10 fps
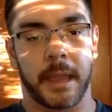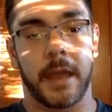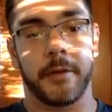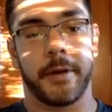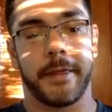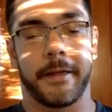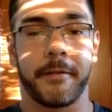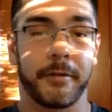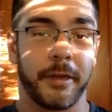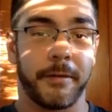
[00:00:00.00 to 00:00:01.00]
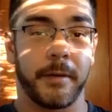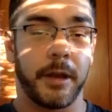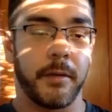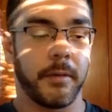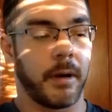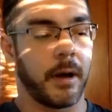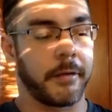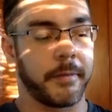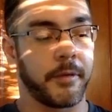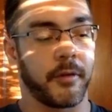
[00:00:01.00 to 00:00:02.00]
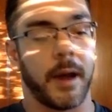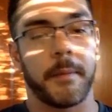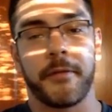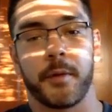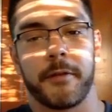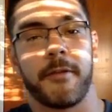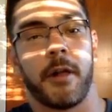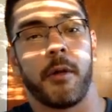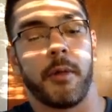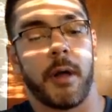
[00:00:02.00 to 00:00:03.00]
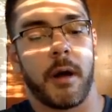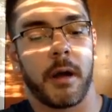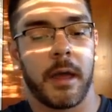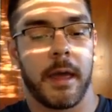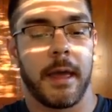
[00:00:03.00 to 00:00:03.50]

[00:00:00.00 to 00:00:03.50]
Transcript: Anyway, that's it for this video. Subscribe if you want to follow along,